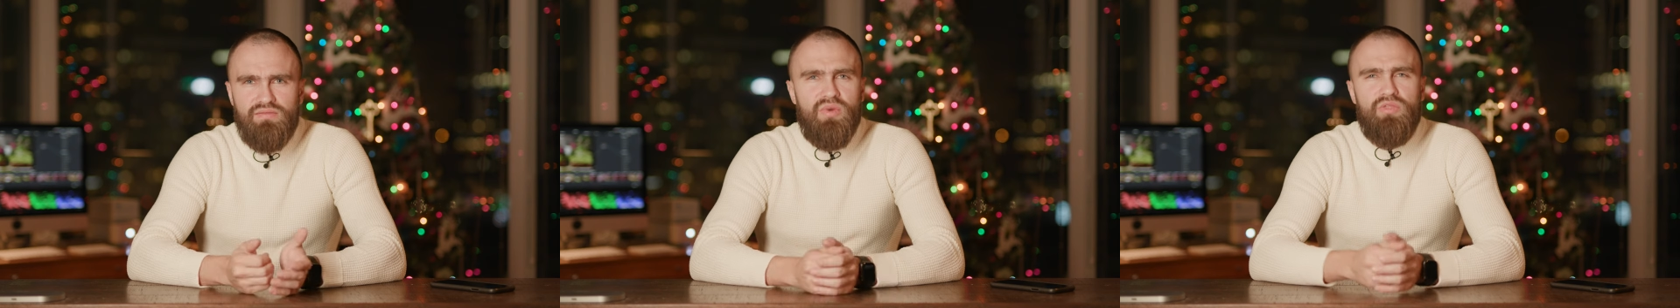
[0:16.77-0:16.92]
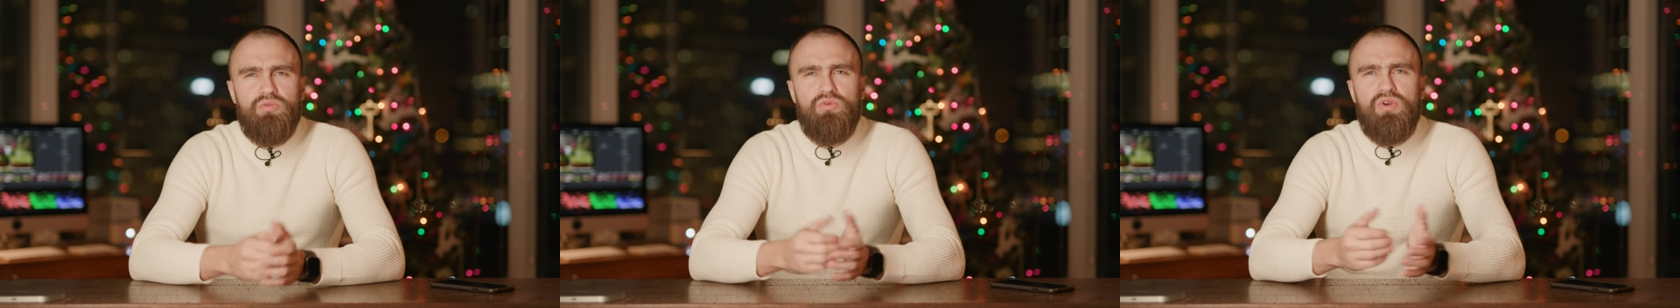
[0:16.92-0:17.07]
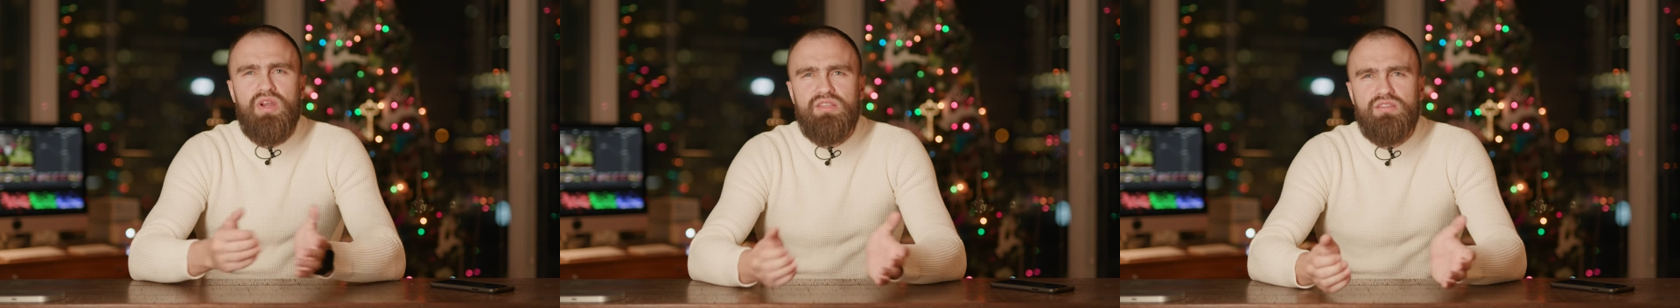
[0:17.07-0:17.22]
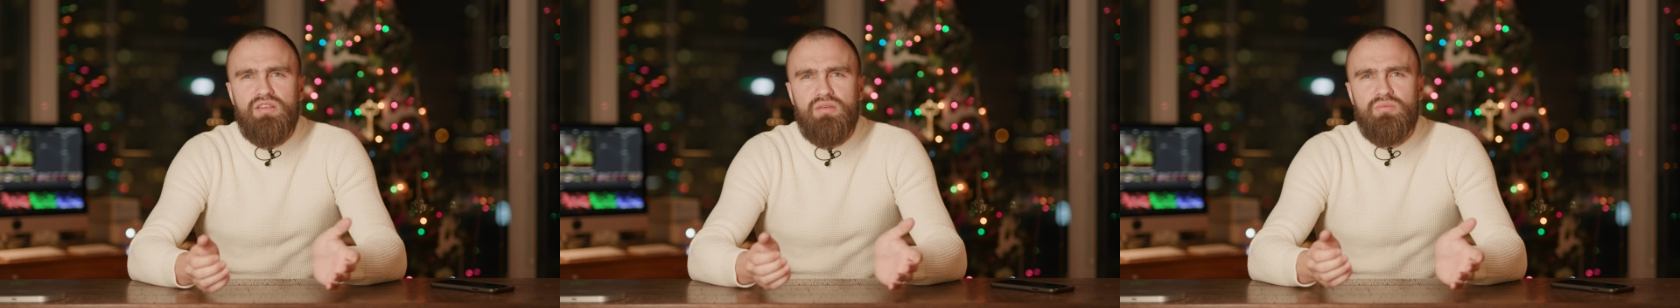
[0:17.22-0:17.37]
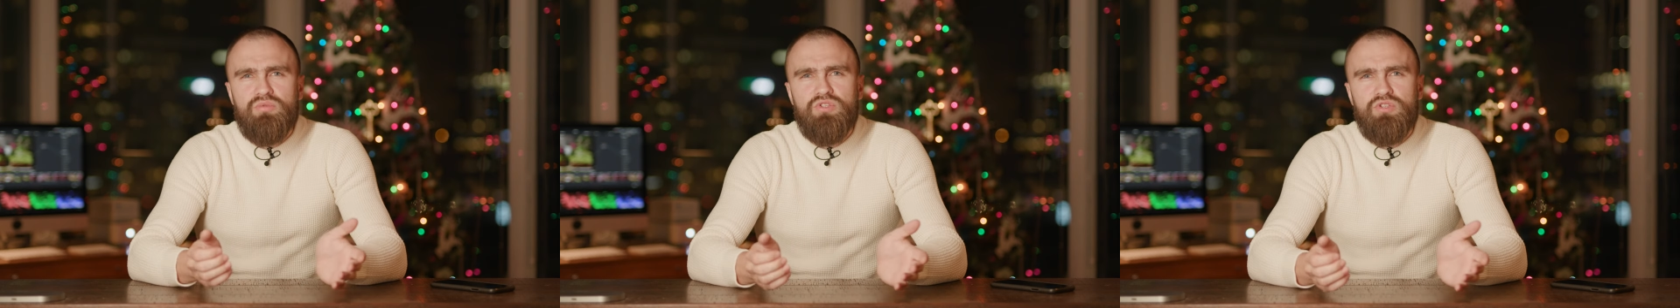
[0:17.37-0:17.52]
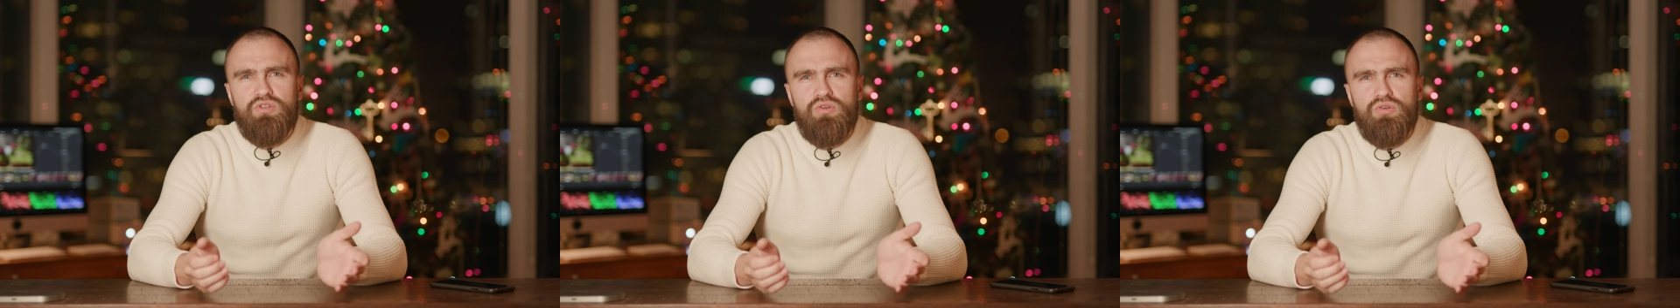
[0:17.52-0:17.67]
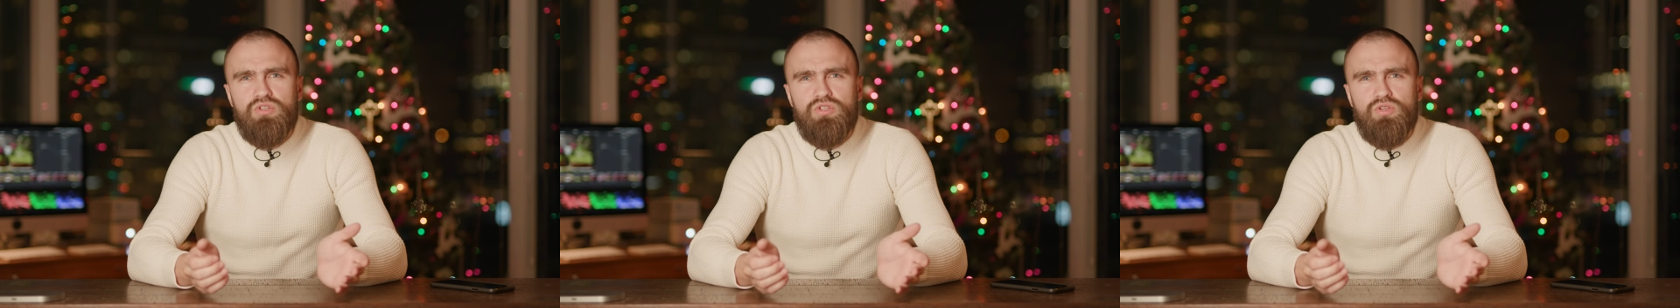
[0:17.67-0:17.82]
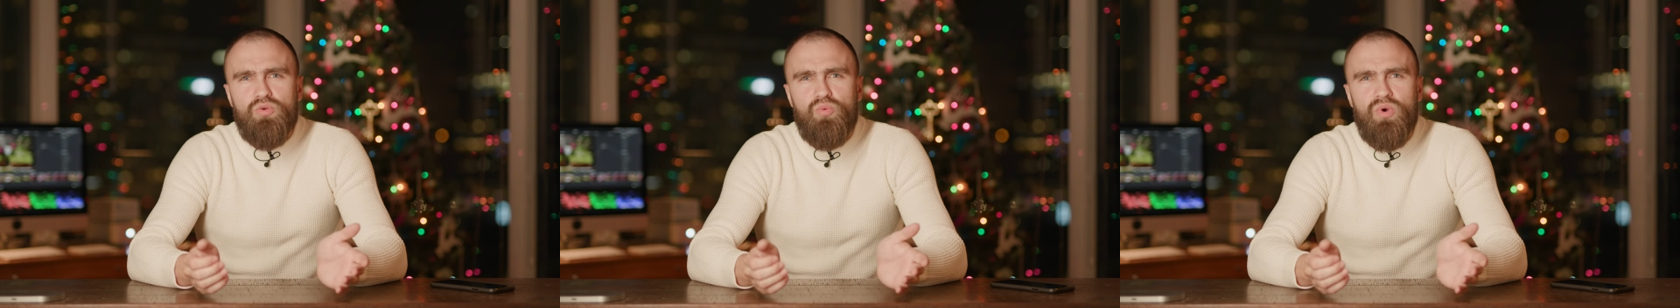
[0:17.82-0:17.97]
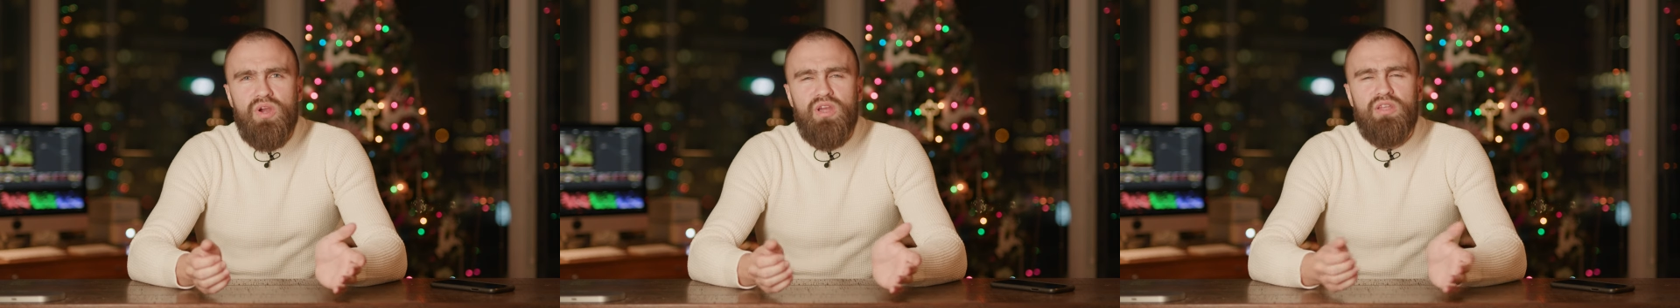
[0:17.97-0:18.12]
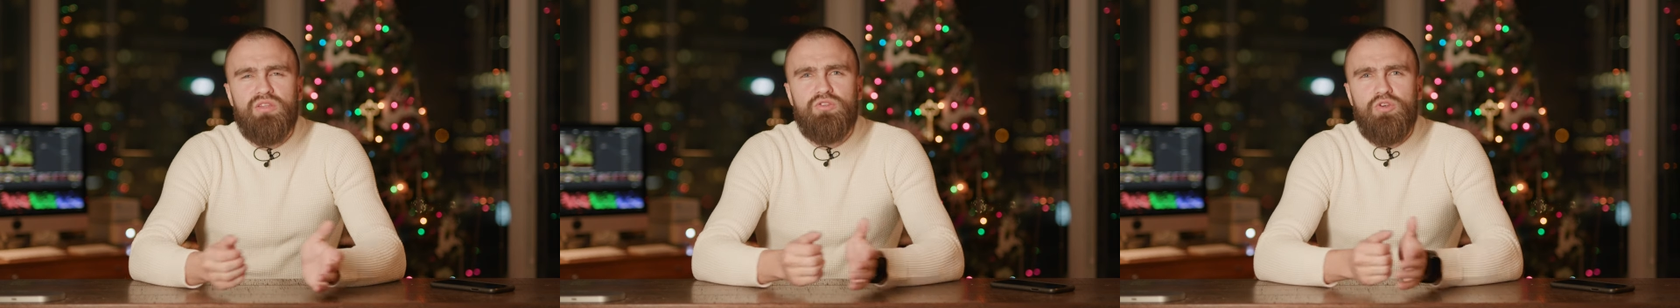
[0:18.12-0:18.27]
But there are some shoots
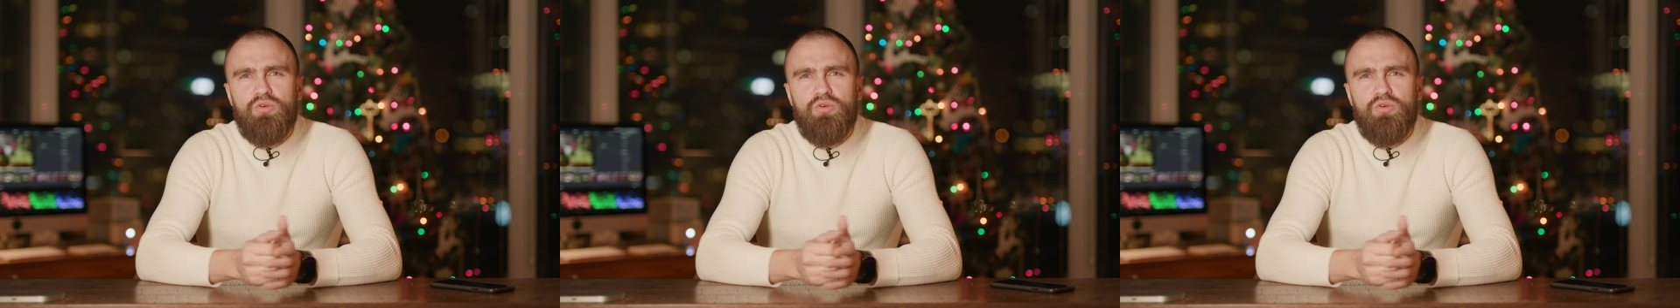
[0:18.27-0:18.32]
where